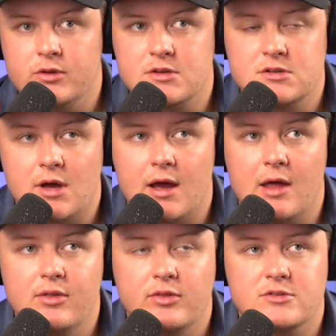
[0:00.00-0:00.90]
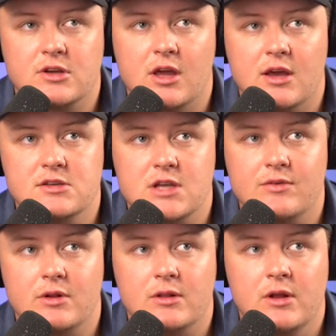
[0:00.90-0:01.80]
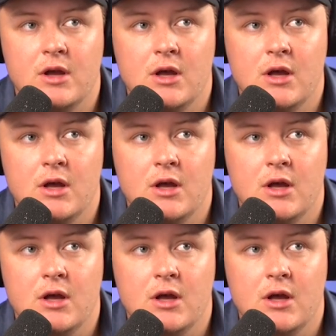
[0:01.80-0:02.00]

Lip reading: Cause I think there's a case even,